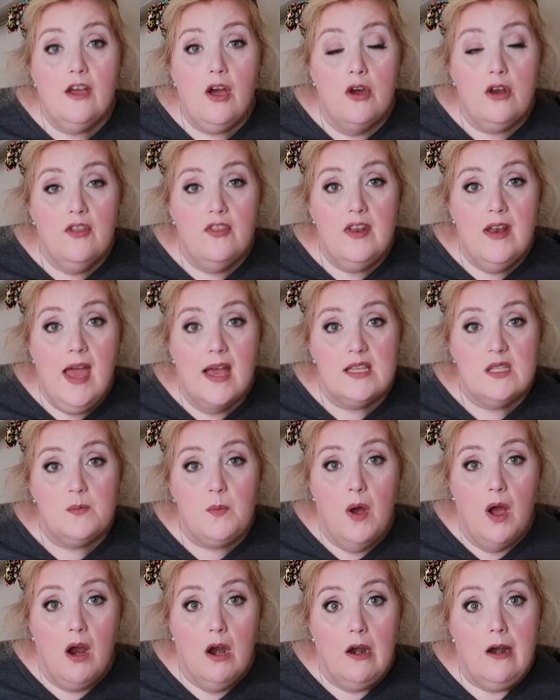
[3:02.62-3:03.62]
go to the next
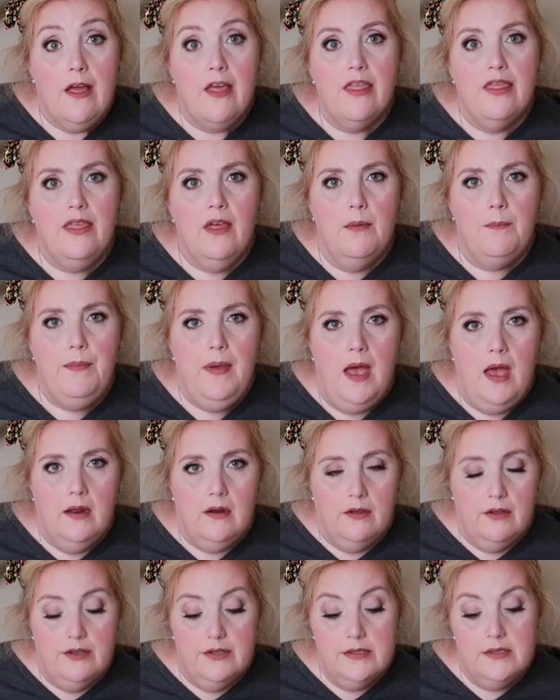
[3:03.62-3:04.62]
part, the
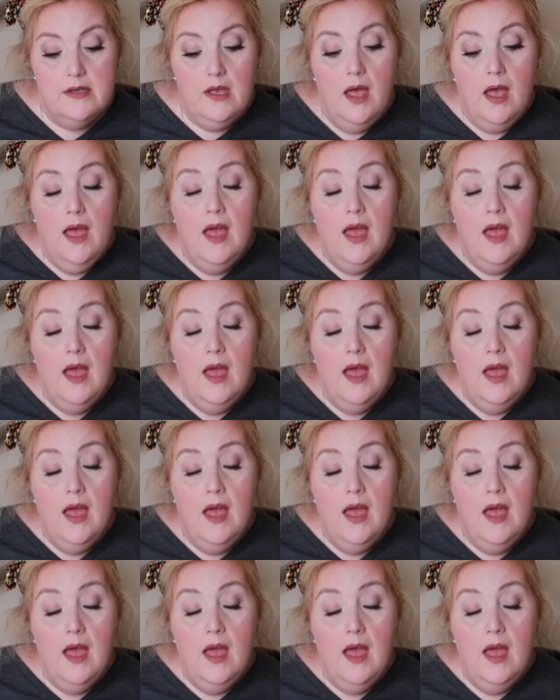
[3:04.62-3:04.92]
petals.